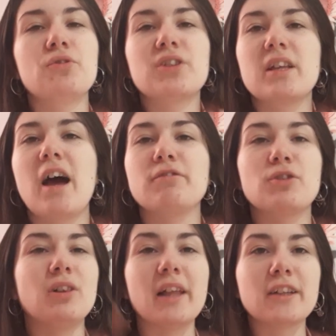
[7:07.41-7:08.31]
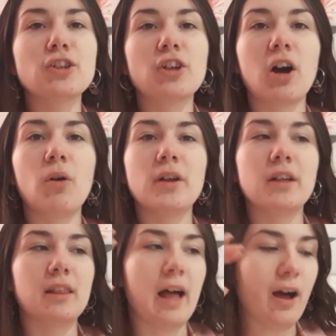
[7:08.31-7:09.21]
You just have to let go and
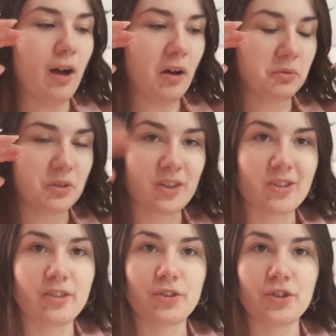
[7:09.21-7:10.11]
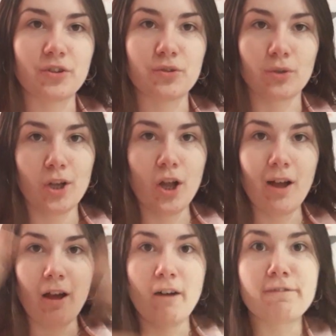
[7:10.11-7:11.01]
allow this energy to
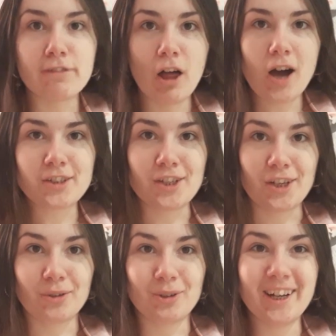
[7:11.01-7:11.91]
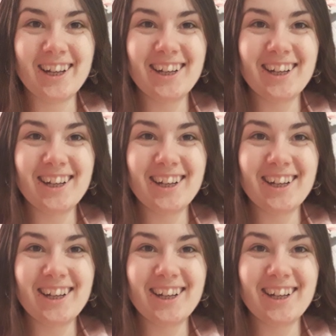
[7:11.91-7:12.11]
flood you.